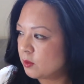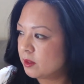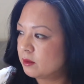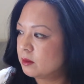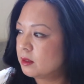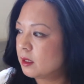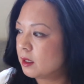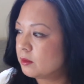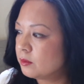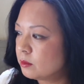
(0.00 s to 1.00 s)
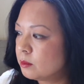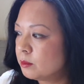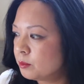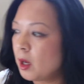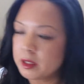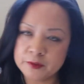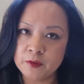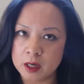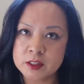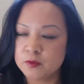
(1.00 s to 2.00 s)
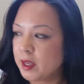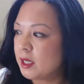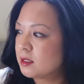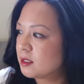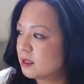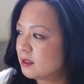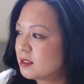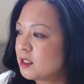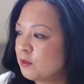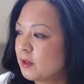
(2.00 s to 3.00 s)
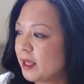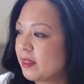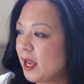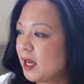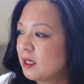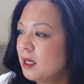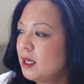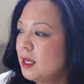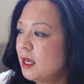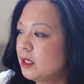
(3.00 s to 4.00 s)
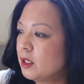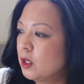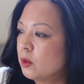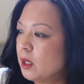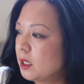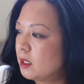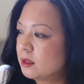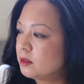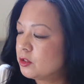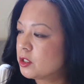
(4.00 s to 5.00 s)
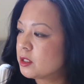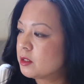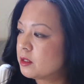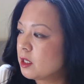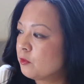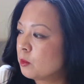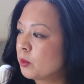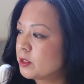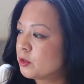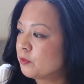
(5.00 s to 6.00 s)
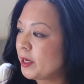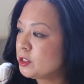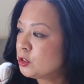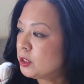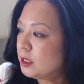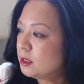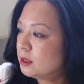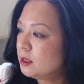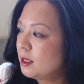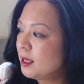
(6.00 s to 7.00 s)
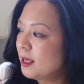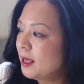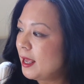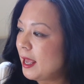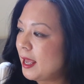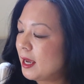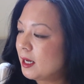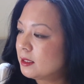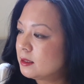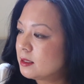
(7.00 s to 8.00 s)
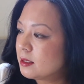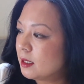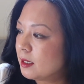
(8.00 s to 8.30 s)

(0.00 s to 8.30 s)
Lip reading: and polyphosphates and stuff like that, just stuff for preservation. And